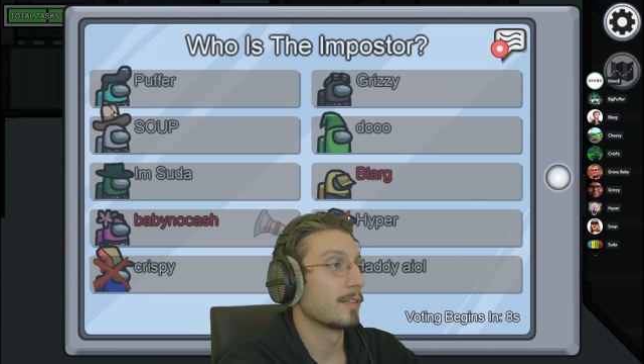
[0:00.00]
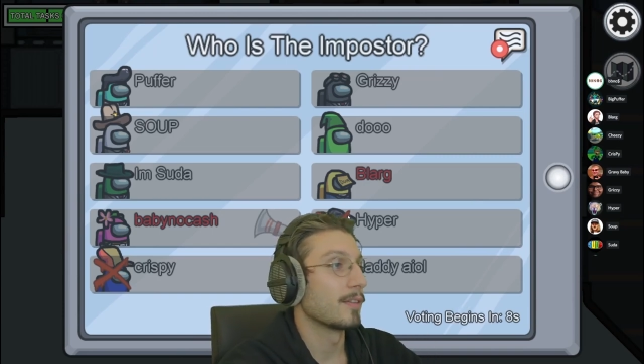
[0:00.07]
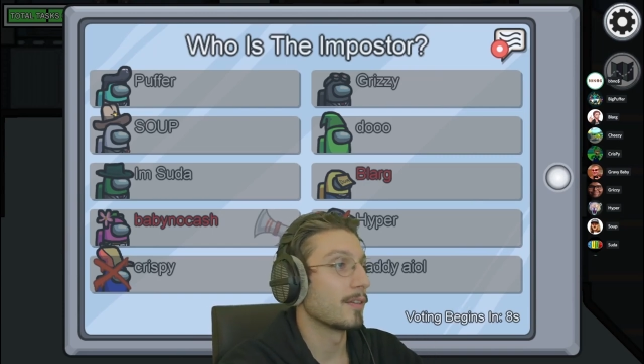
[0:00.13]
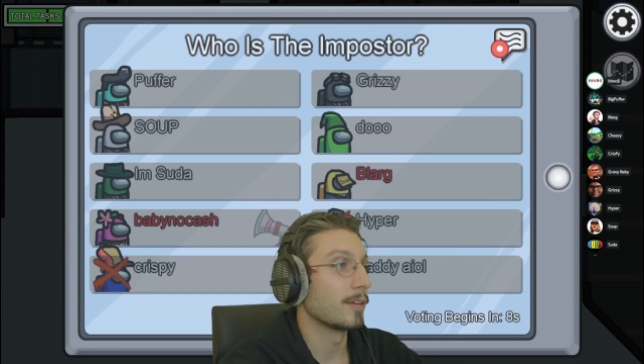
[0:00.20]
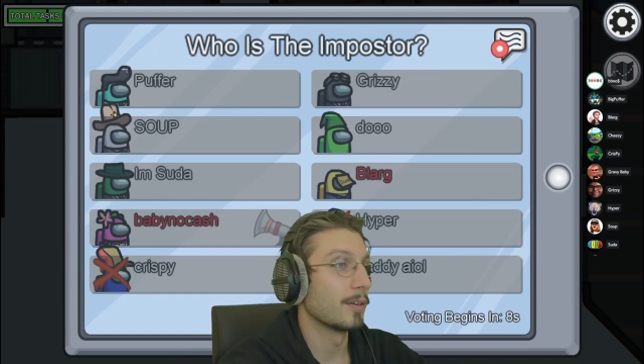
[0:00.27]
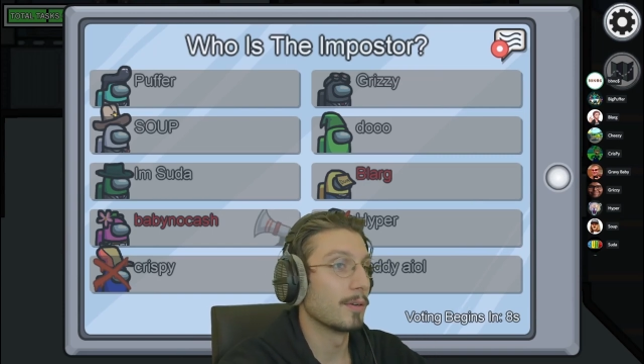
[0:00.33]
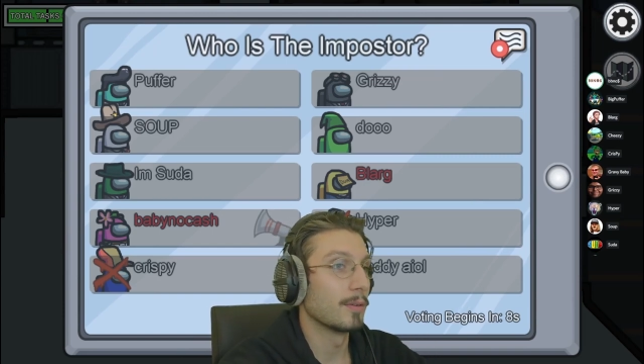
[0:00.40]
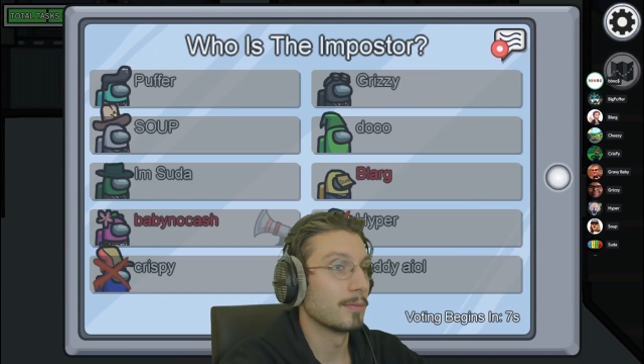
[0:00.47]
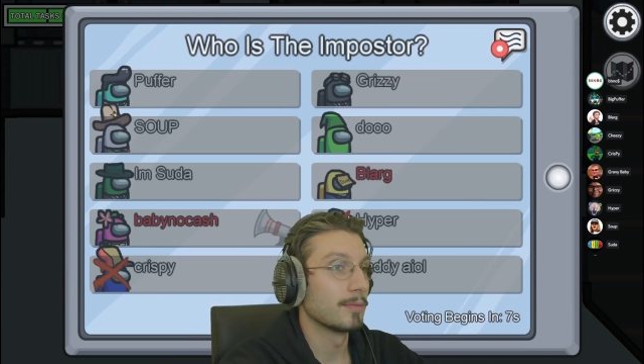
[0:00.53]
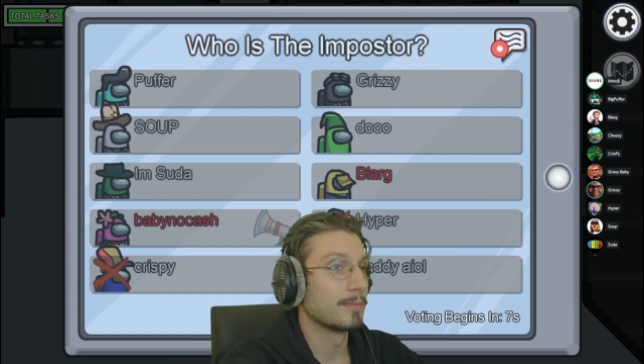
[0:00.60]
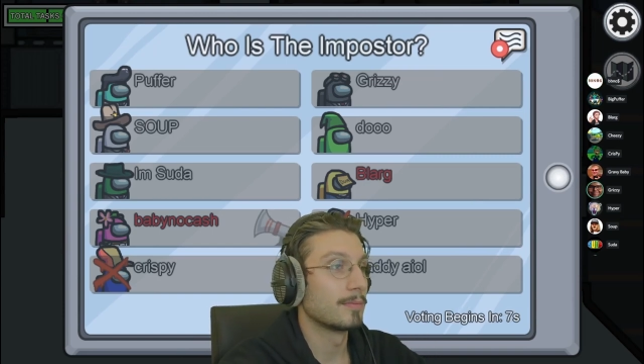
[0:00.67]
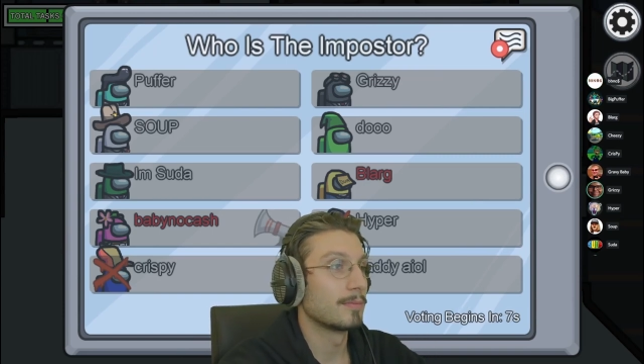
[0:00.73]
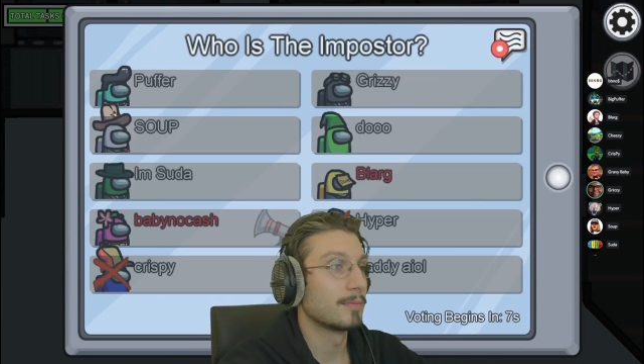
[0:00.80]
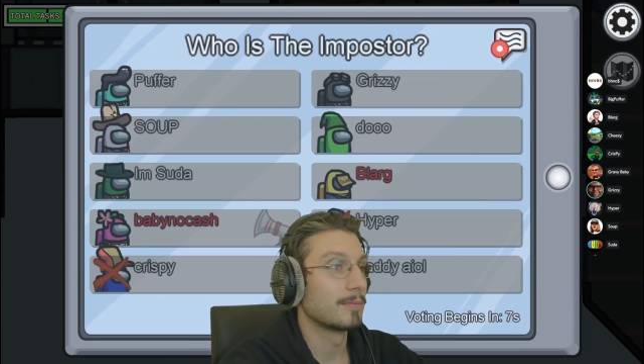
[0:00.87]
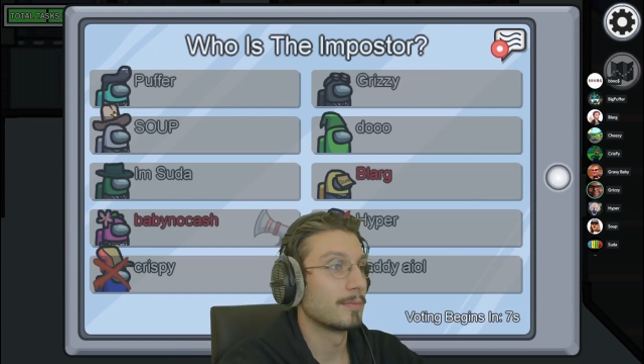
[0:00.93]
So
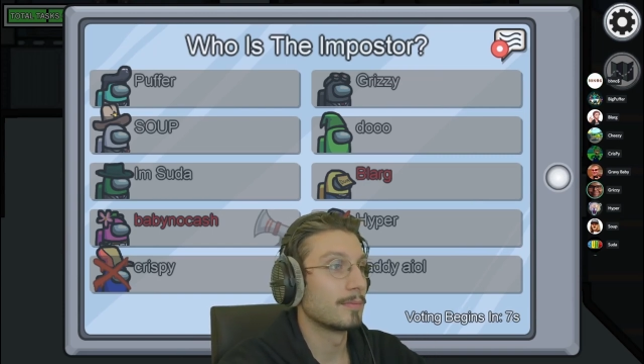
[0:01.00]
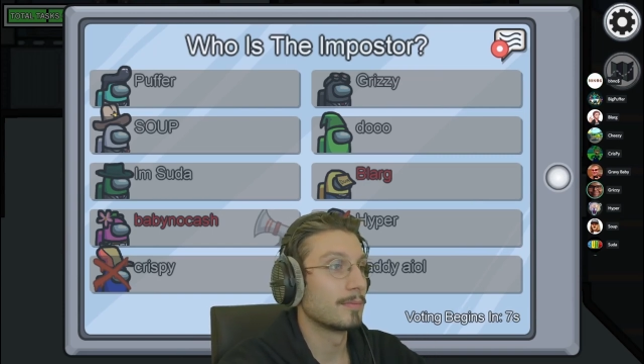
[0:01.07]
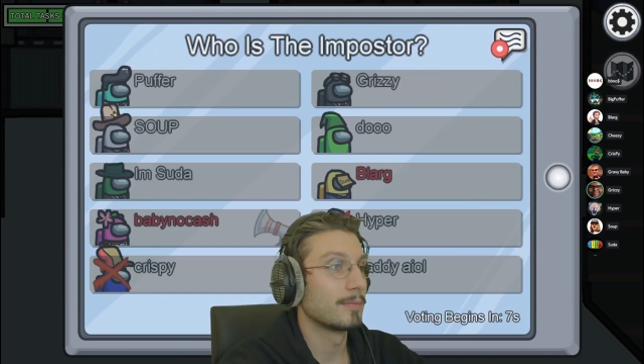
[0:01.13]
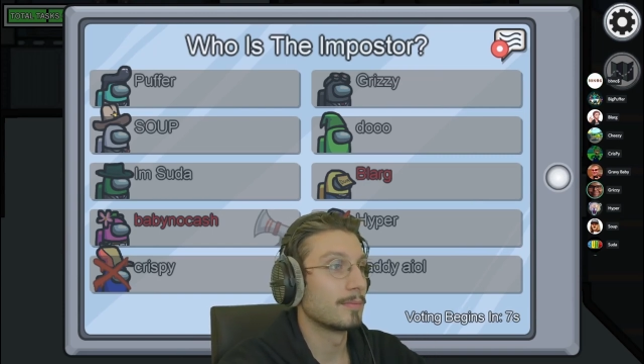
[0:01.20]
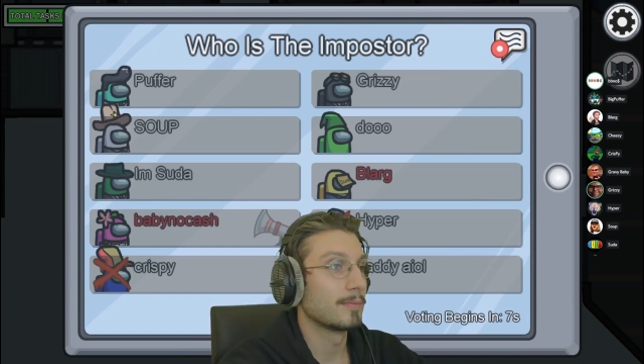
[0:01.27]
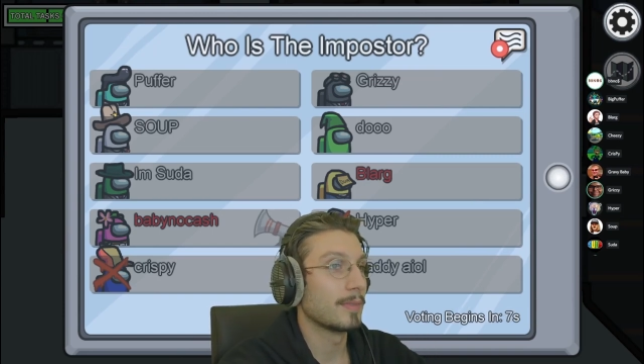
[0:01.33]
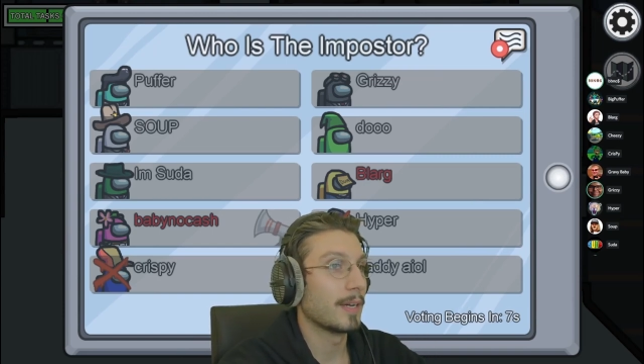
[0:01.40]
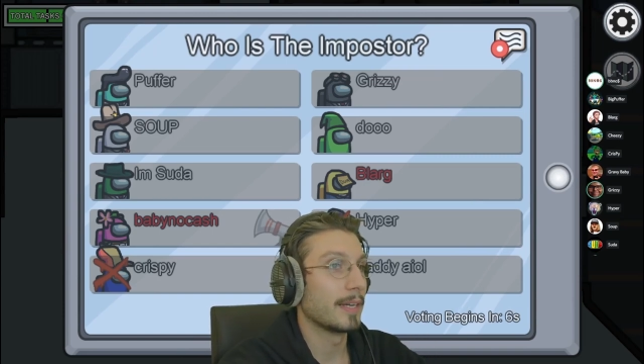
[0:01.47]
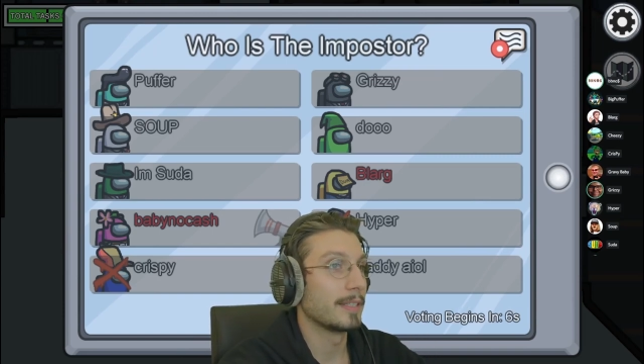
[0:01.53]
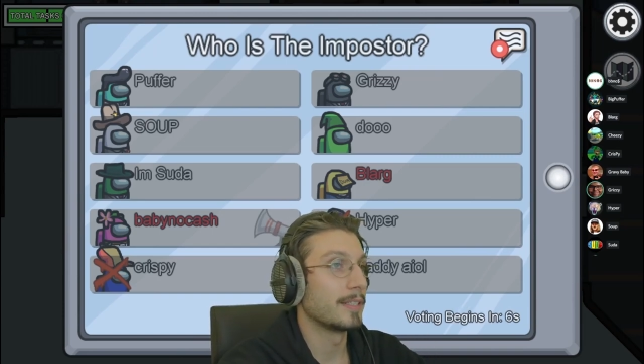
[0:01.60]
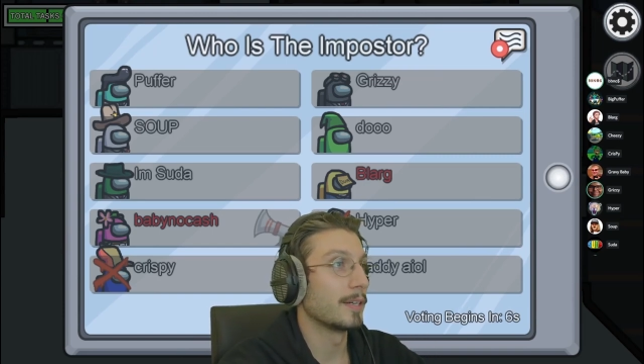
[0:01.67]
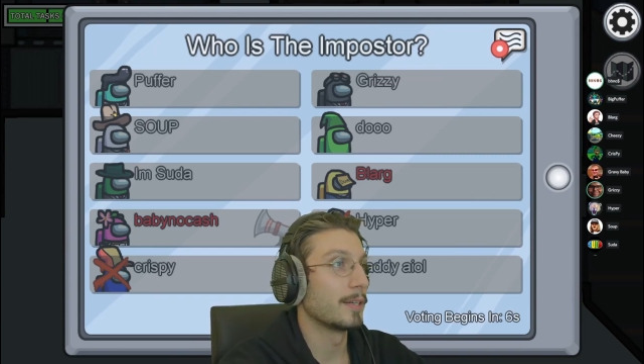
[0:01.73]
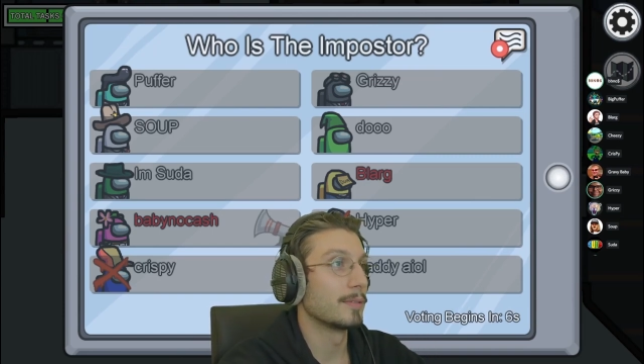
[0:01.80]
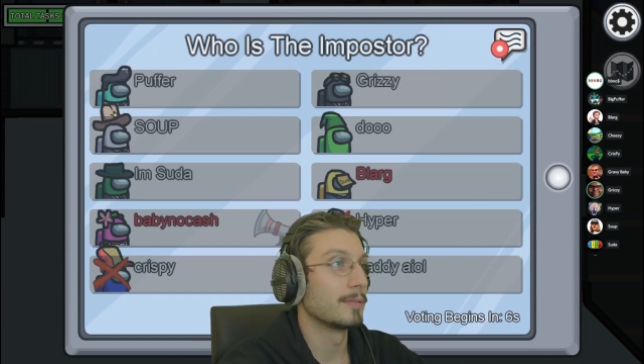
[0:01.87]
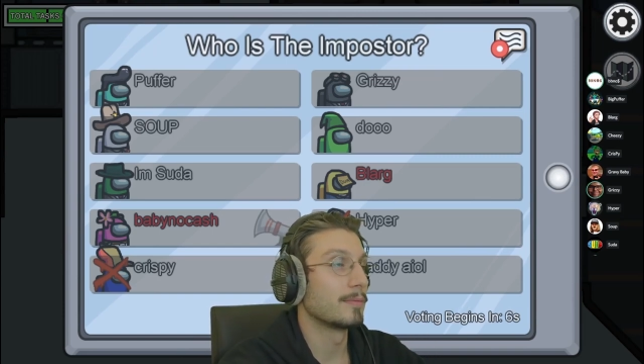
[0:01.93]
mm. I
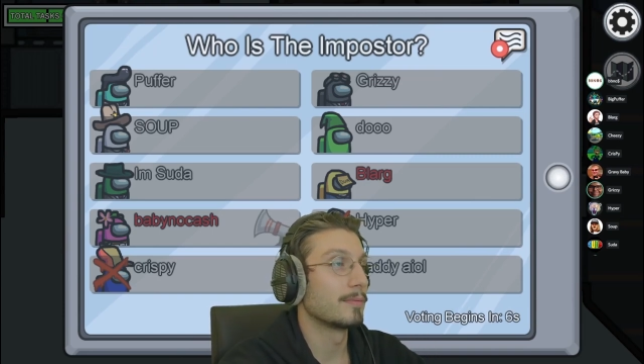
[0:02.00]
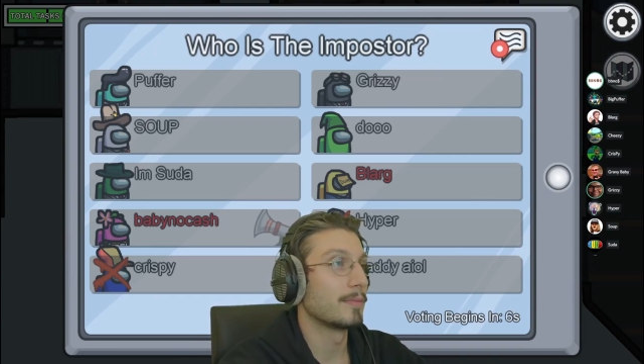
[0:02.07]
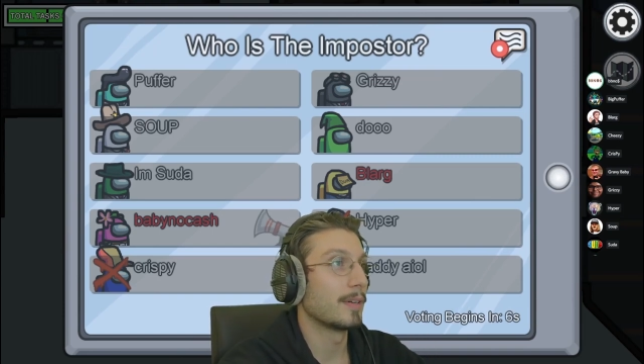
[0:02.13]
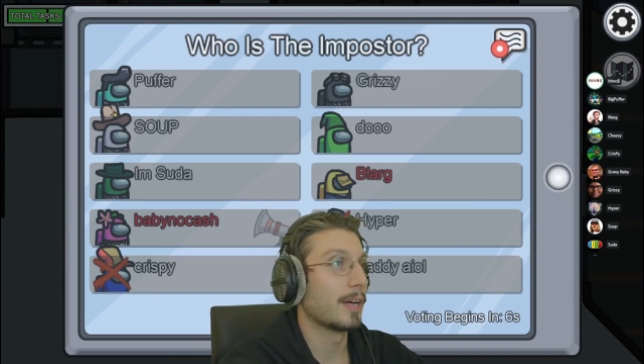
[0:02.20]
don't.